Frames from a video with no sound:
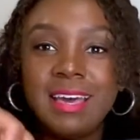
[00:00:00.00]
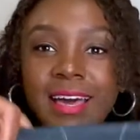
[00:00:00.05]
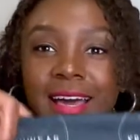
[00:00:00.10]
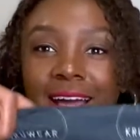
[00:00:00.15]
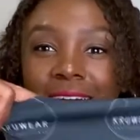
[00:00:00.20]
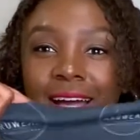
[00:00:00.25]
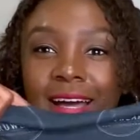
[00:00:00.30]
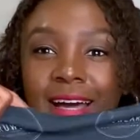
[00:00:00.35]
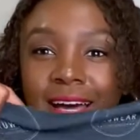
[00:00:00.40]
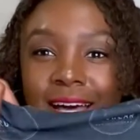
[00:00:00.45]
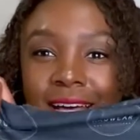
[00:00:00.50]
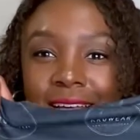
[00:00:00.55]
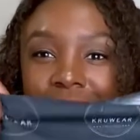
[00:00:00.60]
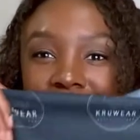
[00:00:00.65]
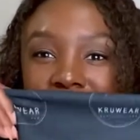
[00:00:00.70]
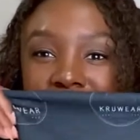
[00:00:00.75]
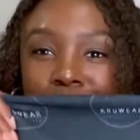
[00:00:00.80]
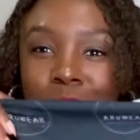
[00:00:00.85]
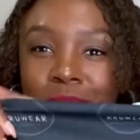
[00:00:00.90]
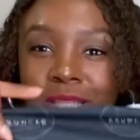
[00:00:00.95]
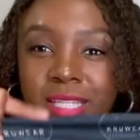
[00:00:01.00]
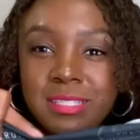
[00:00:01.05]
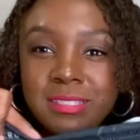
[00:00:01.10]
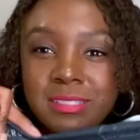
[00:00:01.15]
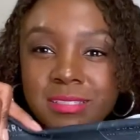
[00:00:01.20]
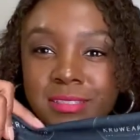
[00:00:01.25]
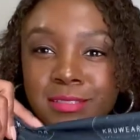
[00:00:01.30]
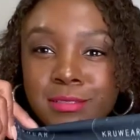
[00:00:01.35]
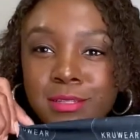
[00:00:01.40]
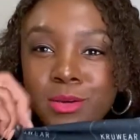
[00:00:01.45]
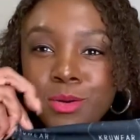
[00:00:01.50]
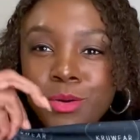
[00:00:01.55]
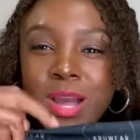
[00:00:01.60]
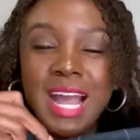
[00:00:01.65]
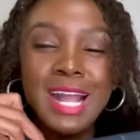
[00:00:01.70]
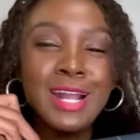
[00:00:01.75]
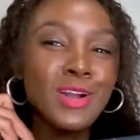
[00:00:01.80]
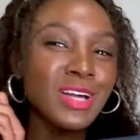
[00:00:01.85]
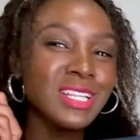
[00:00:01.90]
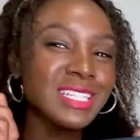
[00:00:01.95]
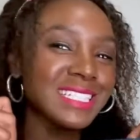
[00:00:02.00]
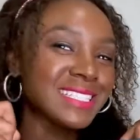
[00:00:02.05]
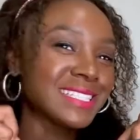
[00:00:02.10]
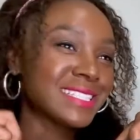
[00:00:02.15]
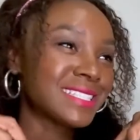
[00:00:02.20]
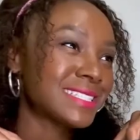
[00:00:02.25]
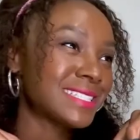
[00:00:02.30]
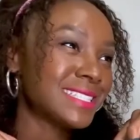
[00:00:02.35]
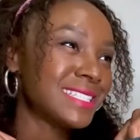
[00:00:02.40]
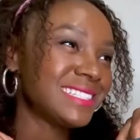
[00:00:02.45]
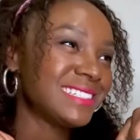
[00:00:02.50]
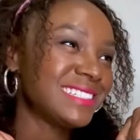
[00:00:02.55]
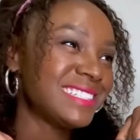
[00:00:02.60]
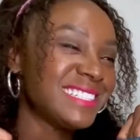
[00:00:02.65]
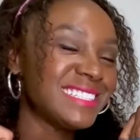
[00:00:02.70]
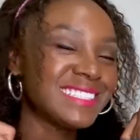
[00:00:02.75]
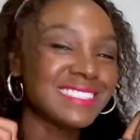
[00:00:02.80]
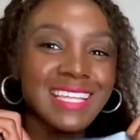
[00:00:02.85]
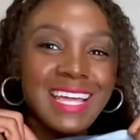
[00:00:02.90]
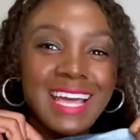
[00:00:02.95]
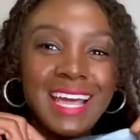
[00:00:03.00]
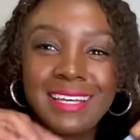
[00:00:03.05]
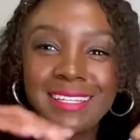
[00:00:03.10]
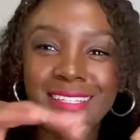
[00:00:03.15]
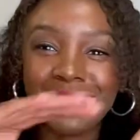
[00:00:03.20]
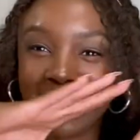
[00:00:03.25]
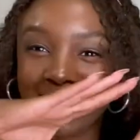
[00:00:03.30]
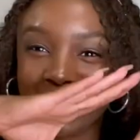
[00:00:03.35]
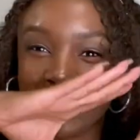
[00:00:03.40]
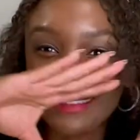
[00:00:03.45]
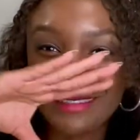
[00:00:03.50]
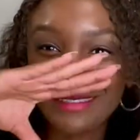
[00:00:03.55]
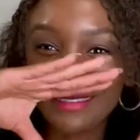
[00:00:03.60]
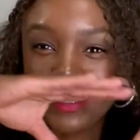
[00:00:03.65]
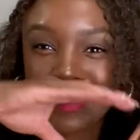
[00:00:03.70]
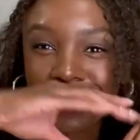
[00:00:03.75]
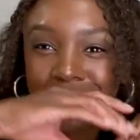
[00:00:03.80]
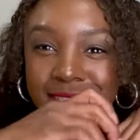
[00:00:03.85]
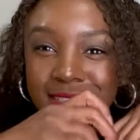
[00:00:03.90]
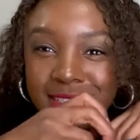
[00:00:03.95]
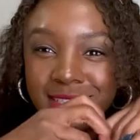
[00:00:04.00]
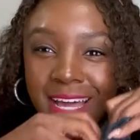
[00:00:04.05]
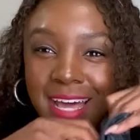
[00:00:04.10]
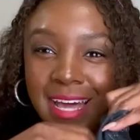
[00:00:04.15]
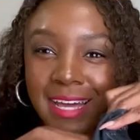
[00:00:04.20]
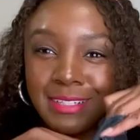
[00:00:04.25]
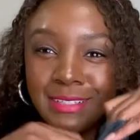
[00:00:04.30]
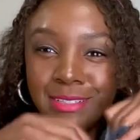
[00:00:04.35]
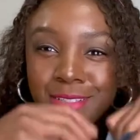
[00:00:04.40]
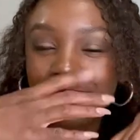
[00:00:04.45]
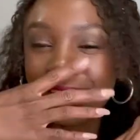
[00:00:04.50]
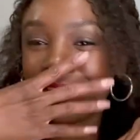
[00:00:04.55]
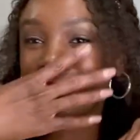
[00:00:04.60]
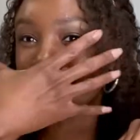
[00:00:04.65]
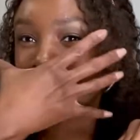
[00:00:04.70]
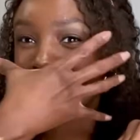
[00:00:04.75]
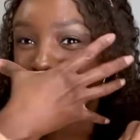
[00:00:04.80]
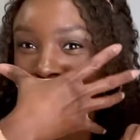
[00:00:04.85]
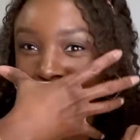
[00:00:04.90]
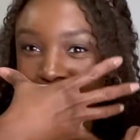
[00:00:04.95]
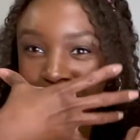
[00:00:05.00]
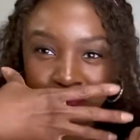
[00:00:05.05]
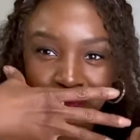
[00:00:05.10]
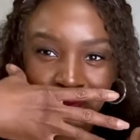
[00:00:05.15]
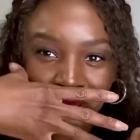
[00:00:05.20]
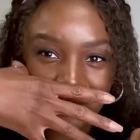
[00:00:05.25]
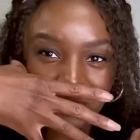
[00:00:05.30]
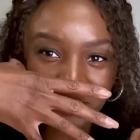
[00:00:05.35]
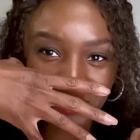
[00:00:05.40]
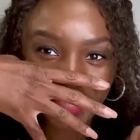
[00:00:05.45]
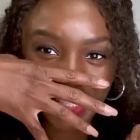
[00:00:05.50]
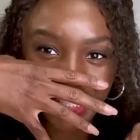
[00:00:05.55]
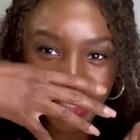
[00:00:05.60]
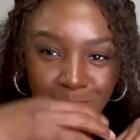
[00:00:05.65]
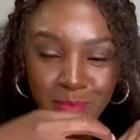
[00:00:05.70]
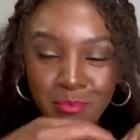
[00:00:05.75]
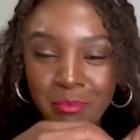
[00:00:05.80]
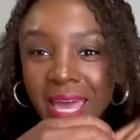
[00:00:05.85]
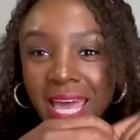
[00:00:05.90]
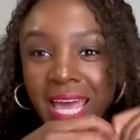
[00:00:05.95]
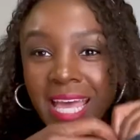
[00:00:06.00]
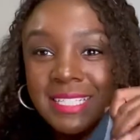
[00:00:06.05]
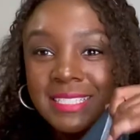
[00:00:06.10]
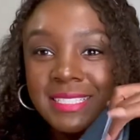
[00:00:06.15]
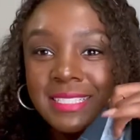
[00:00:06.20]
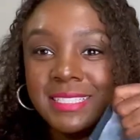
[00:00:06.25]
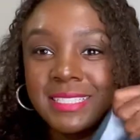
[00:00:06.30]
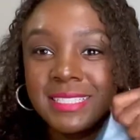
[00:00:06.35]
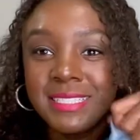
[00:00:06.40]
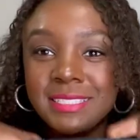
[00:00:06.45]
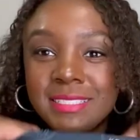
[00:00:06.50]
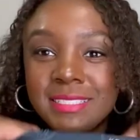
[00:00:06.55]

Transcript: got some of these, you know, I call it Snuggie style, like the Snuggie style masks,